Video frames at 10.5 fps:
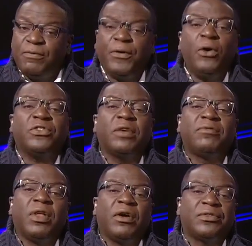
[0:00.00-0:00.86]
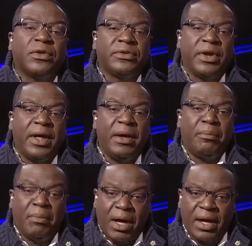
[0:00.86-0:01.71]
and folks have lost their
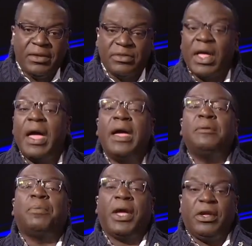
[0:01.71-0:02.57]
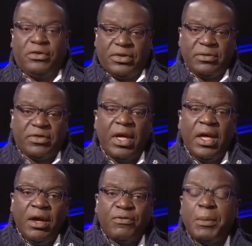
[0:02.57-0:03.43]
damn minds and
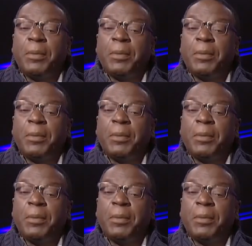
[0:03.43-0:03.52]
patience,